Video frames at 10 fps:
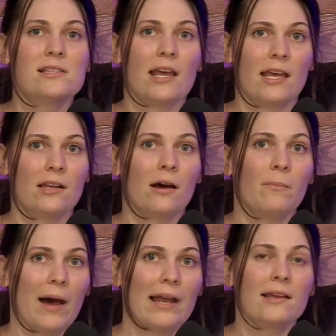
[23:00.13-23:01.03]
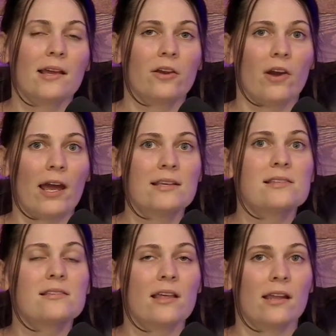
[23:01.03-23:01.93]
and abiding in
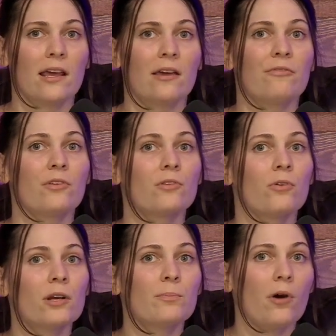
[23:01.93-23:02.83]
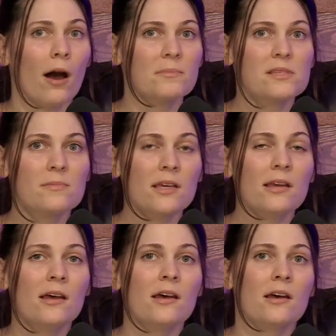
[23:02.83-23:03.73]
Christ, then if the Lord prompts me
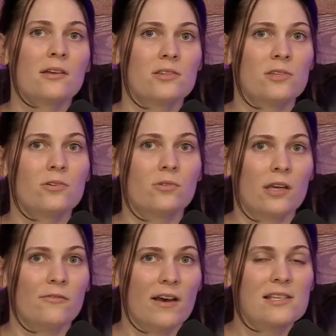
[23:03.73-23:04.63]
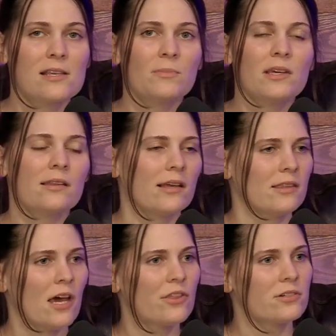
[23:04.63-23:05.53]
to confess something, like
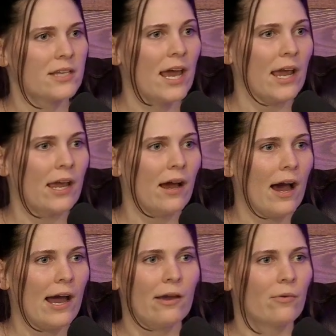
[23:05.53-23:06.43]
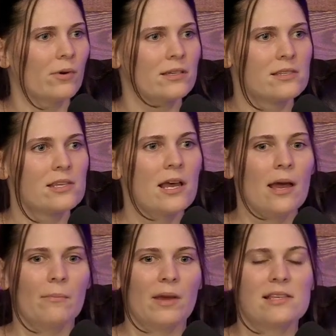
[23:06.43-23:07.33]
the other day, I was
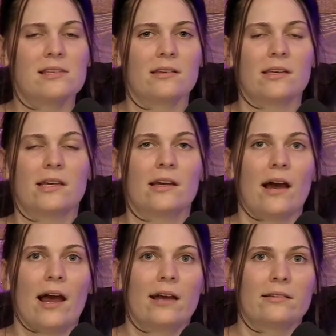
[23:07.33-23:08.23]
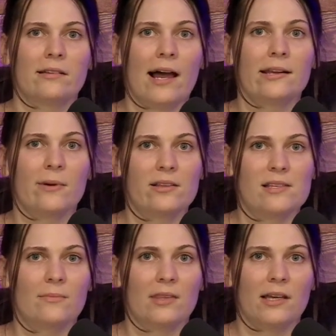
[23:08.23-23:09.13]
basically, I lied about
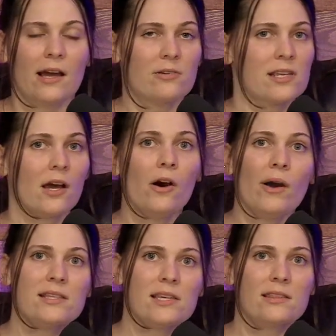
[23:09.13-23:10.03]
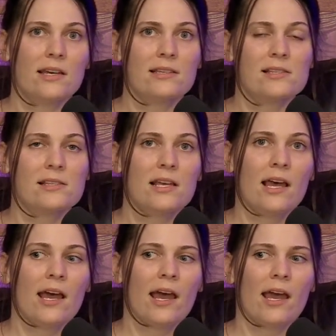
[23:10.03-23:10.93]
something. I was like, oh, I did this
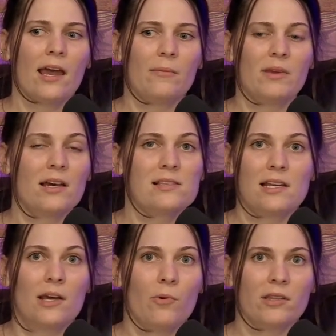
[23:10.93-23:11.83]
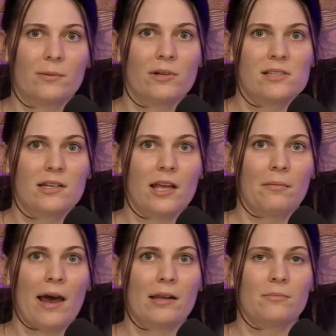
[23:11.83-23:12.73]
because I didn't want the person to get
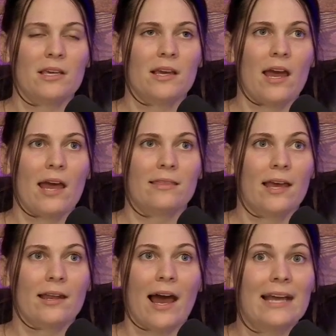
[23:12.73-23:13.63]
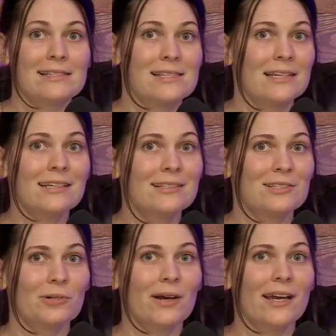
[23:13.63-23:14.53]
mad at me. And then I didn't
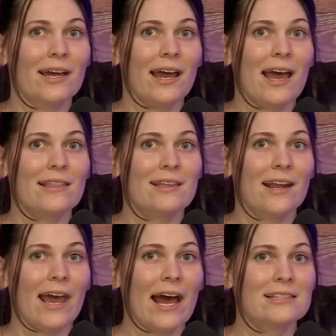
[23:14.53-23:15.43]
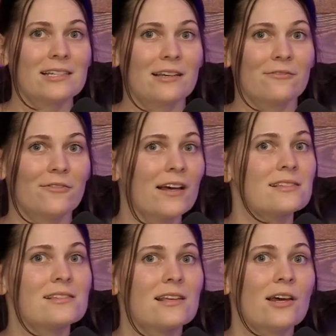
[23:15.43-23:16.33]
do it. And then I had to
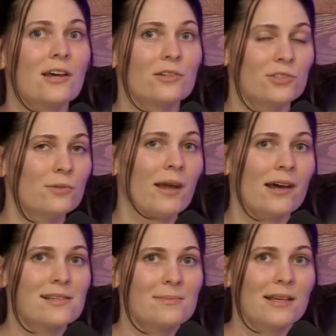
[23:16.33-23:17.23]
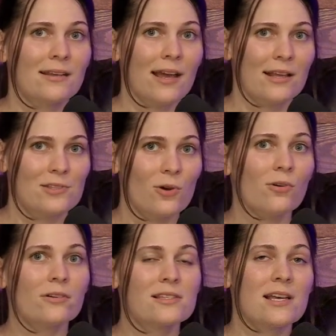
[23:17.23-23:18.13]
confess to my husband and
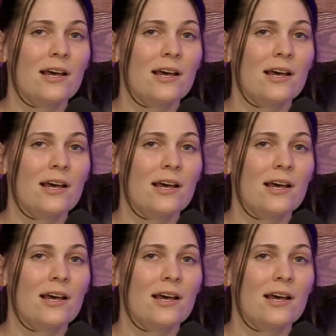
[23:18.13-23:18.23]
told